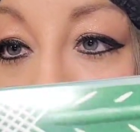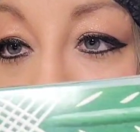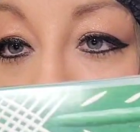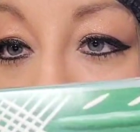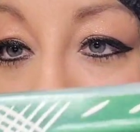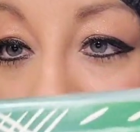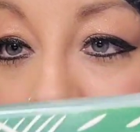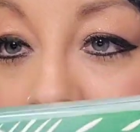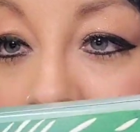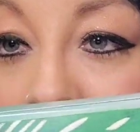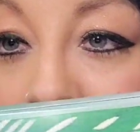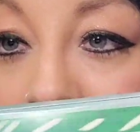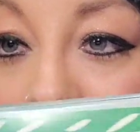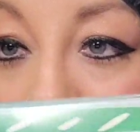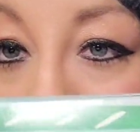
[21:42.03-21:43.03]
That's what the
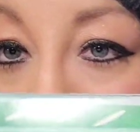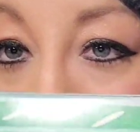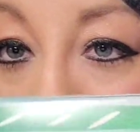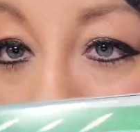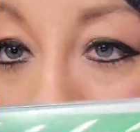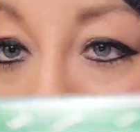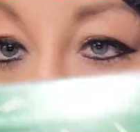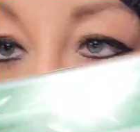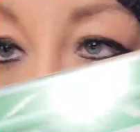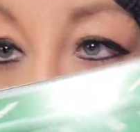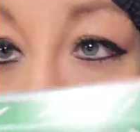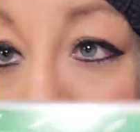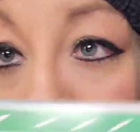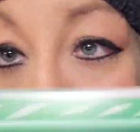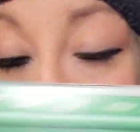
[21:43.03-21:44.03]
back of that one looks
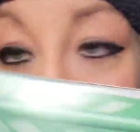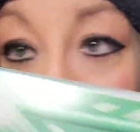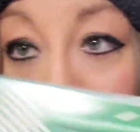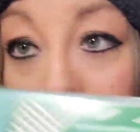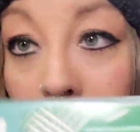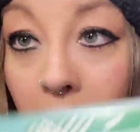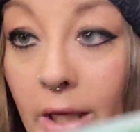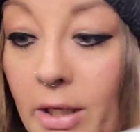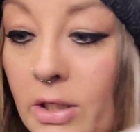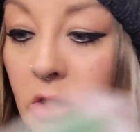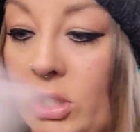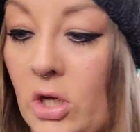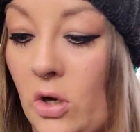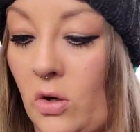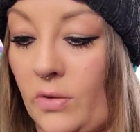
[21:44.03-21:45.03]
like.
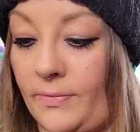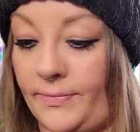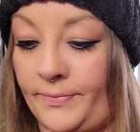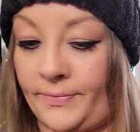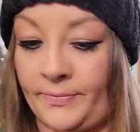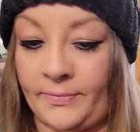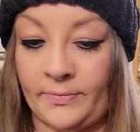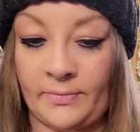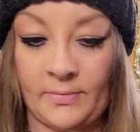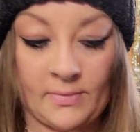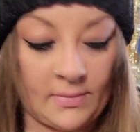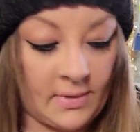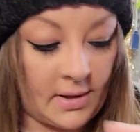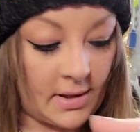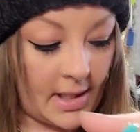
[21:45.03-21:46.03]
So,
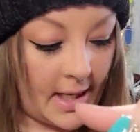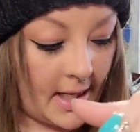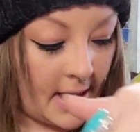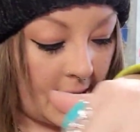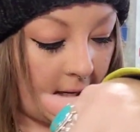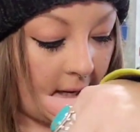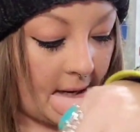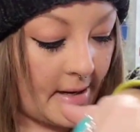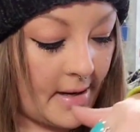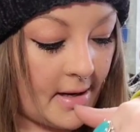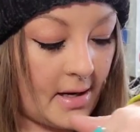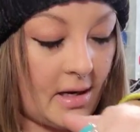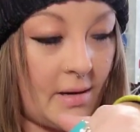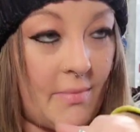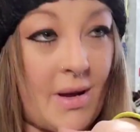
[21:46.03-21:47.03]

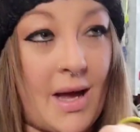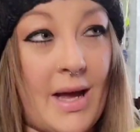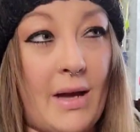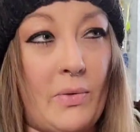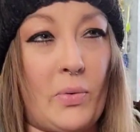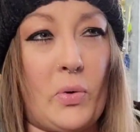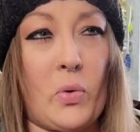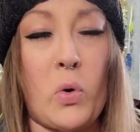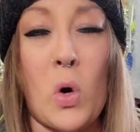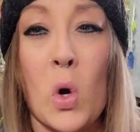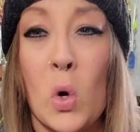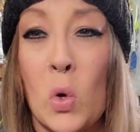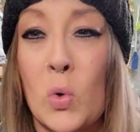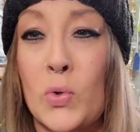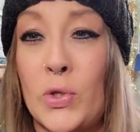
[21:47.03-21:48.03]
um,
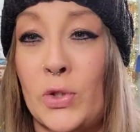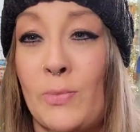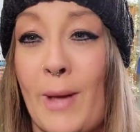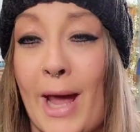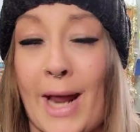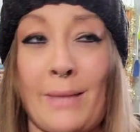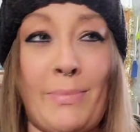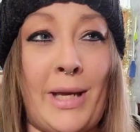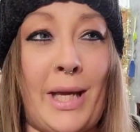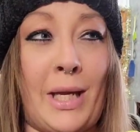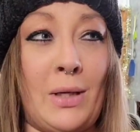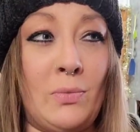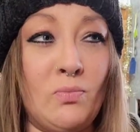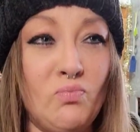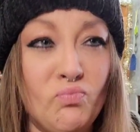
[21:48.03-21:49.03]
whew, this bag
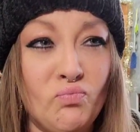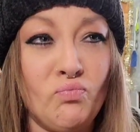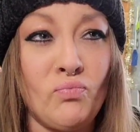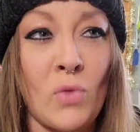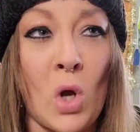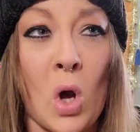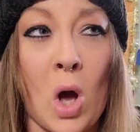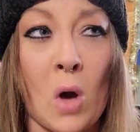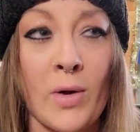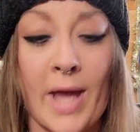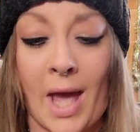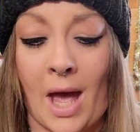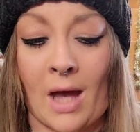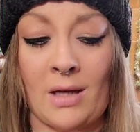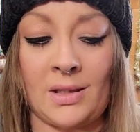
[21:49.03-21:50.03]
oh
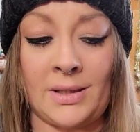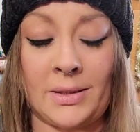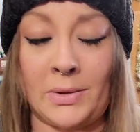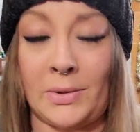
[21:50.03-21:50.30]
yeah,